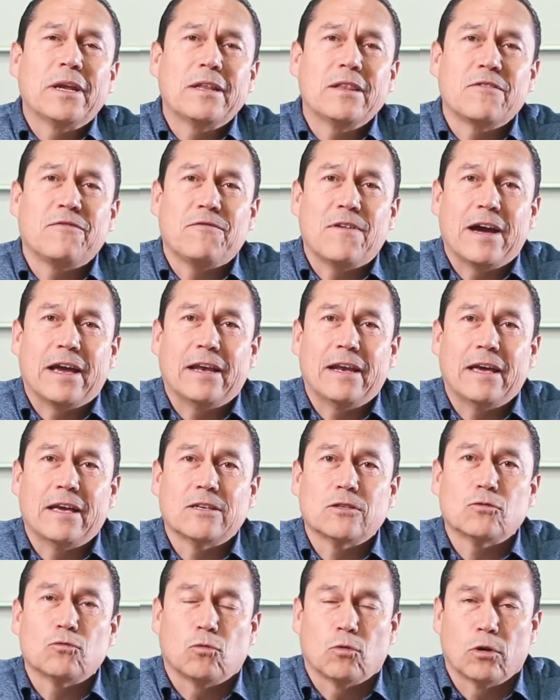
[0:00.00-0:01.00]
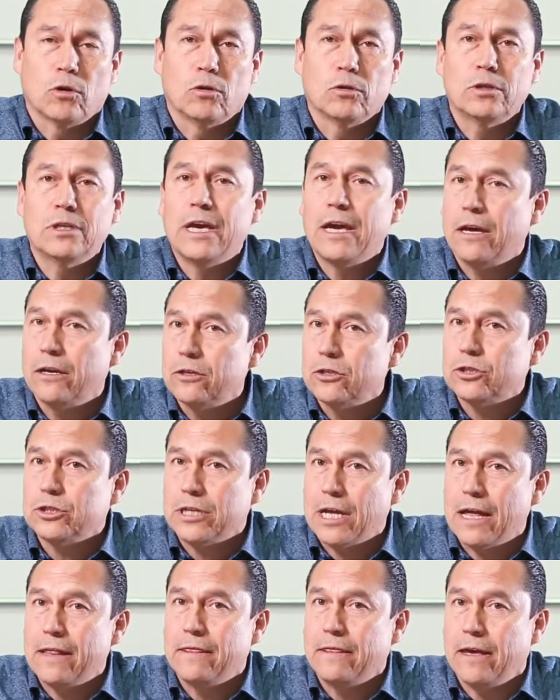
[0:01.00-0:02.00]
in the finance world, they
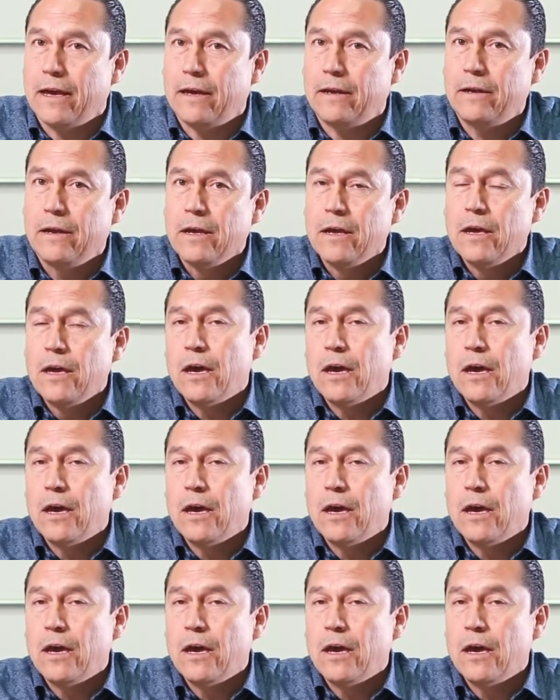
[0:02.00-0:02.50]
understand that.